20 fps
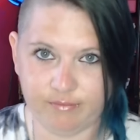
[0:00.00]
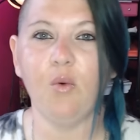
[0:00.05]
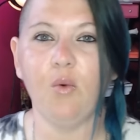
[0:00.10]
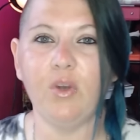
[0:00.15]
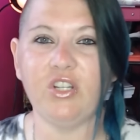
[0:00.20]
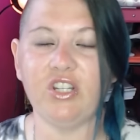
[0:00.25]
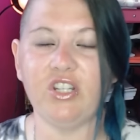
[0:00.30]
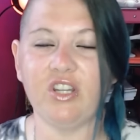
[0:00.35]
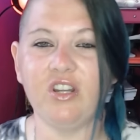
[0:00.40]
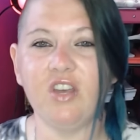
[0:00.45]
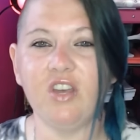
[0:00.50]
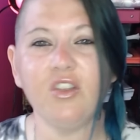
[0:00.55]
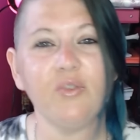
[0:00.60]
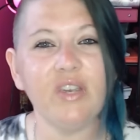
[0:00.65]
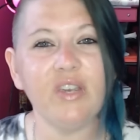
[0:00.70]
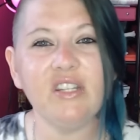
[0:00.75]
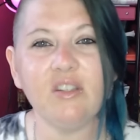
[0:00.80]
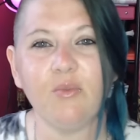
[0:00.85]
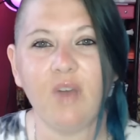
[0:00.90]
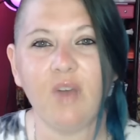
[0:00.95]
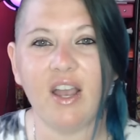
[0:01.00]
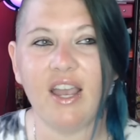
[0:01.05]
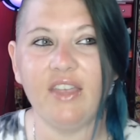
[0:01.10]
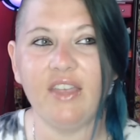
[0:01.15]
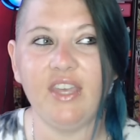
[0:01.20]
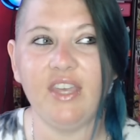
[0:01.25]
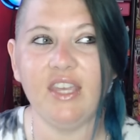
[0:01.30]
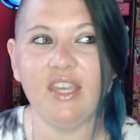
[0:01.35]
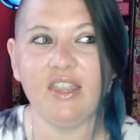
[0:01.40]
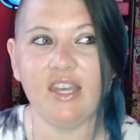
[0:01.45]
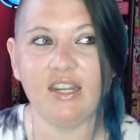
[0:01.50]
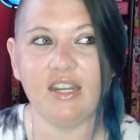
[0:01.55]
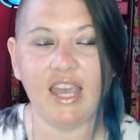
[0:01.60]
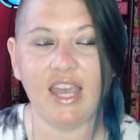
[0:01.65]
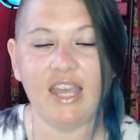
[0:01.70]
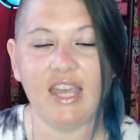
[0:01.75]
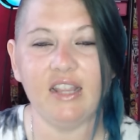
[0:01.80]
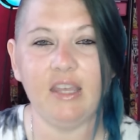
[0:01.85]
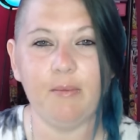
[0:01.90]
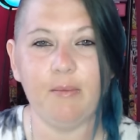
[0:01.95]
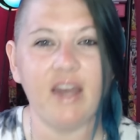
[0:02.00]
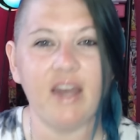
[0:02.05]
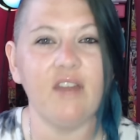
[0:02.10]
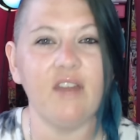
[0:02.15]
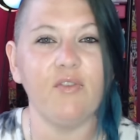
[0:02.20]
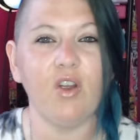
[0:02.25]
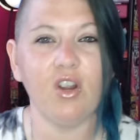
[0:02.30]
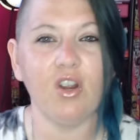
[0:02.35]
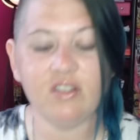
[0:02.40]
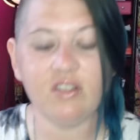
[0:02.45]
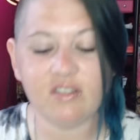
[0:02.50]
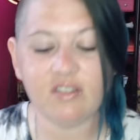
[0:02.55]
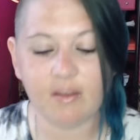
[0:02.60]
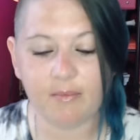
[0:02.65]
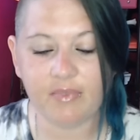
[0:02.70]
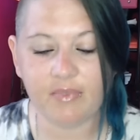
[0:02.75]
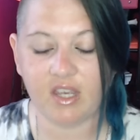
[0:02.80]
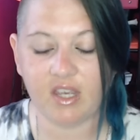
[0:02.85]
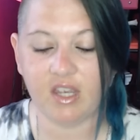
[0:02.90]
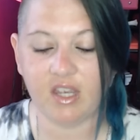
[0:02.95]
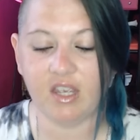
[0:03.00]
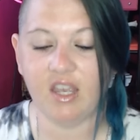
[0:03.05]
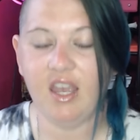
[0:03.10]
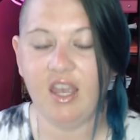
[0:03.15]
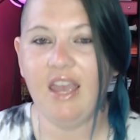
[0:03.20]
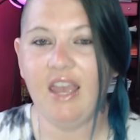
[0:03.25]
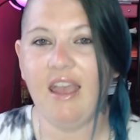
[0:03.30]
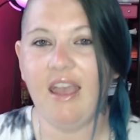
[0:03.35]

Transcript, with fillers: which is another reason why I think that Kaylee might have heard something